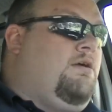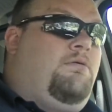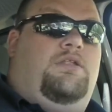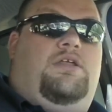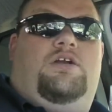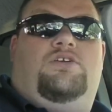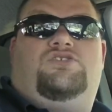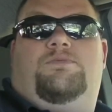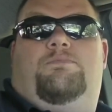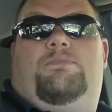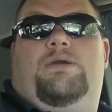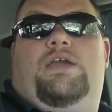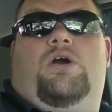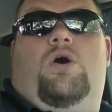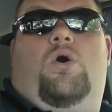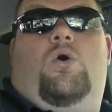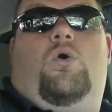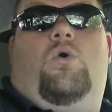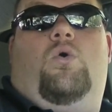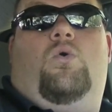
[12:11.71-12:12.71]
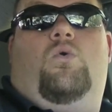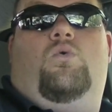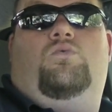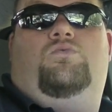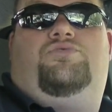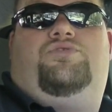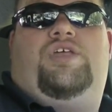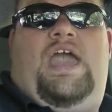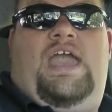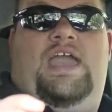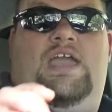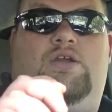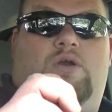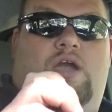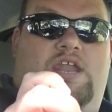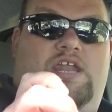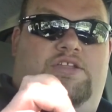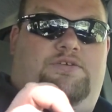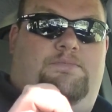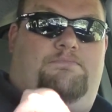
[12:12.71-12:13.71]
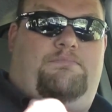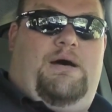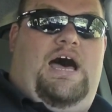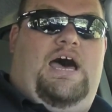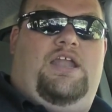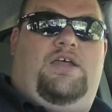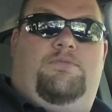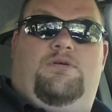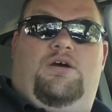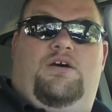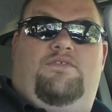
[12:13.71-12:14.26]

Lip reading: There's a big old thing right at the bottom